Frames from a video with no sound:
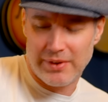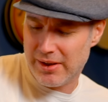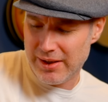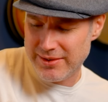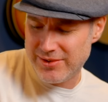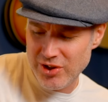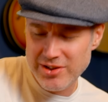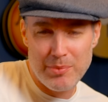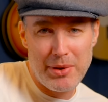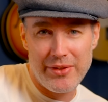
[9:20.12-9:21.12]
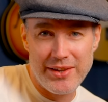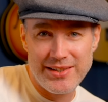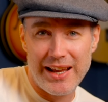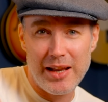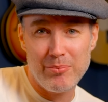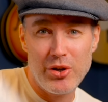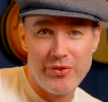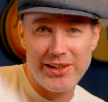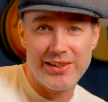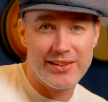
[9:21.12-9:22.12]
it's just about this hand
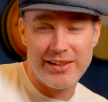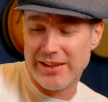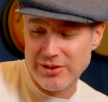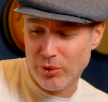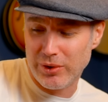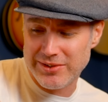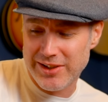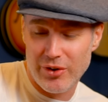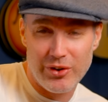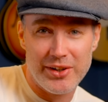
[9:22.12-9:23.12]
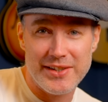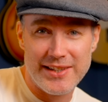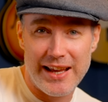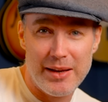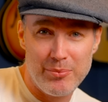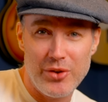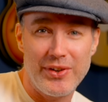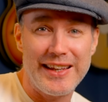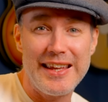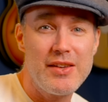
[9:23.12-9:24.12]
moving. That's all that's going on, is the hand
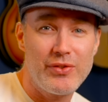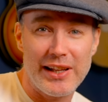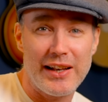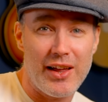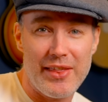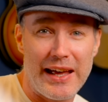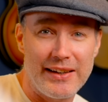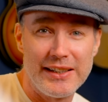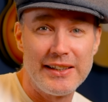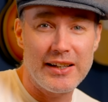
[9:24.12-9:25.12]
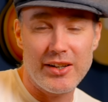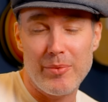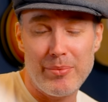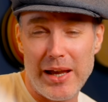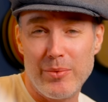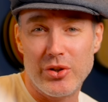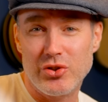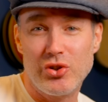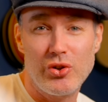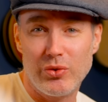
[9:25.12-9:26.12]
moving evenly like that, and I'm able to
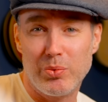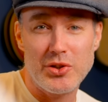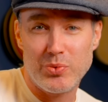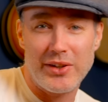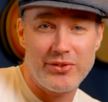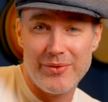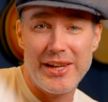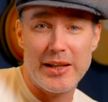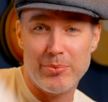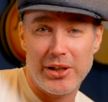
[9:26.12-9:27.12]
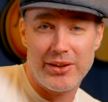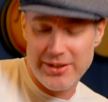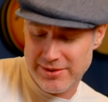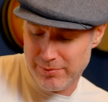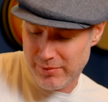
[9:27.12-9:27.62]
choose which ones I'm hitting. But this,